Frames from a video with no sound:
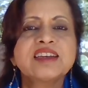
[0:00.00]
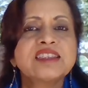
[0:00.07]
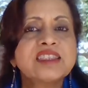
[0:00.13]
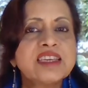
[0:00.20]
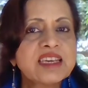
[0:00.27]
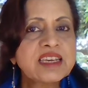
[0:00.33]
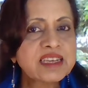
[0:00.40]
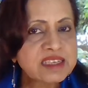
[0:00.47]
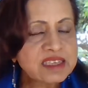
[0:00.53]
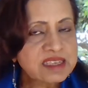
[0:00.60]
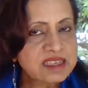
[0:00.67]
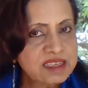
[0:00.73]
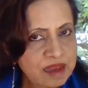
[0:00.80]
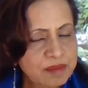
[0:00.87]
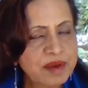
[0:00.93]
These
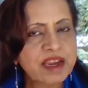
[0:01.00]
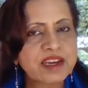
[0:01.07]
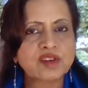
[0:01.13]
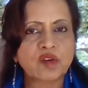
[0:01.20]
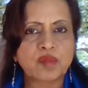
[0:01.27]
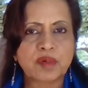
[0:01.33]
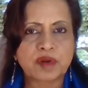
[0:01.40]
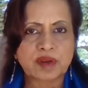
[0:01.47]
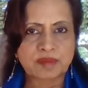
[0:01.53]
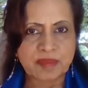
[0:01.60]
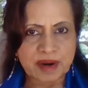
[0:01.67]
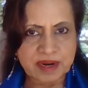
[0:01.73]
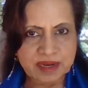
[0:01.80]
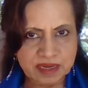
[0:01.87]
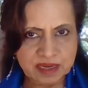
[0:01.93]
subatomic
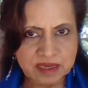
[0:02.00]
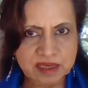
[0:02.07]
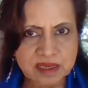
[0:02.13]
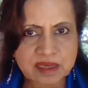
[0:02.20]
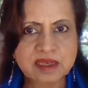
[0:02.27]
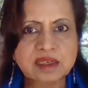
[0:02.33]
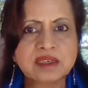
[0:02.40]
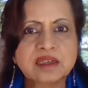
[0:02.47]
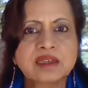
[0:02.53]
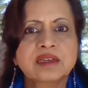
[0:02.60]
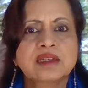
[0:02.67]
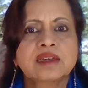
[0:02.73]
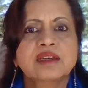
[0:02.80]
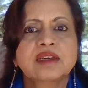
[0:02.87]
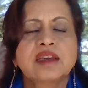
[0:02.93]
particles
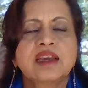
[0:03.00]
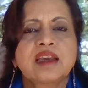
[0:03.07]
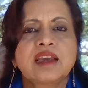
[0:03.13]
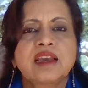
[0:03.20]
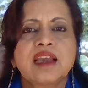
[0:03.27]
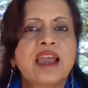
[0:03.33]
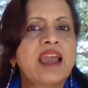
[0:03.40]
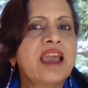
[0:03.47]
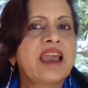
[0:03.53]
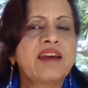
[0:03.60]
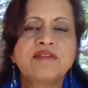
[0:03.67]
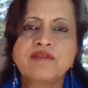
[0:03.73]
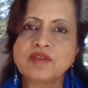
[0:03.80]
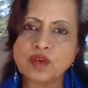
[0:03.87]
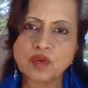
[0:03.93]

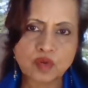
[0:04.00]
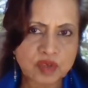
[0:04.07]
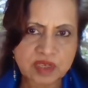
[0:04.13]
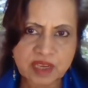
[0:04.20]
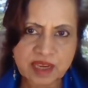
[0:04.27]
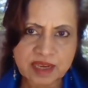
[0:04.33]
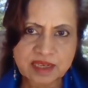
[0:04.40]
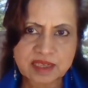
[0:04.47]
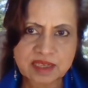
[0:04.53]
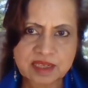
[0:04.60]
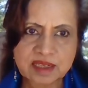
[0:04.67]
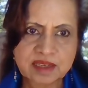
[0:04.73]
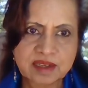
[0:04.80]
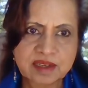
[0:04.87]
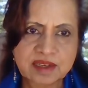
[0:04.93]
have no size
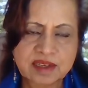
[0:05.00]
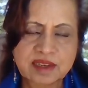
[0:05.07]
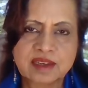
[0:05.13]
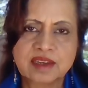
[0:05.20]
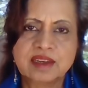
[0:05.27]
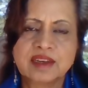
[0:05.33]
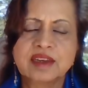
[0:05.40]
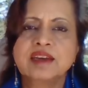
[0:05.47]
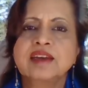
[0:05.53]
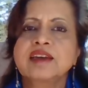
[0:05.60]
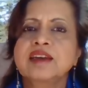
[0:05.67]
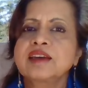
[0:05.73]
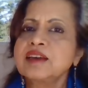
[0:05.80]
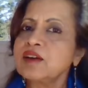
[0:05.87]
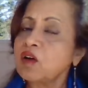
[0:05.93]

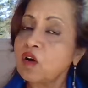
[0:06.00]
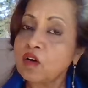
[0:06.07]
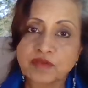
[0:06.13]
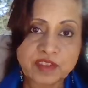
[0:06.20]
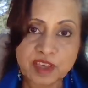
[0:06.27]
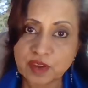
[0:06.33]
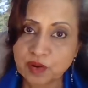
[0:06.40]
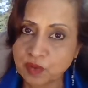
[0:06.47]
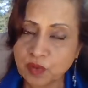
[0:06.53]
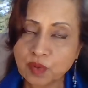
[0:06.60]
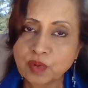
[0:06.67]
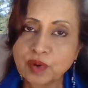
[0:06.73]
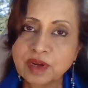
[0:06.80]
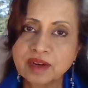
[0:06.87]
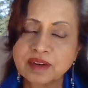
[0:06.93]
of their
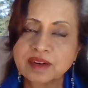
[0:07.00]
own,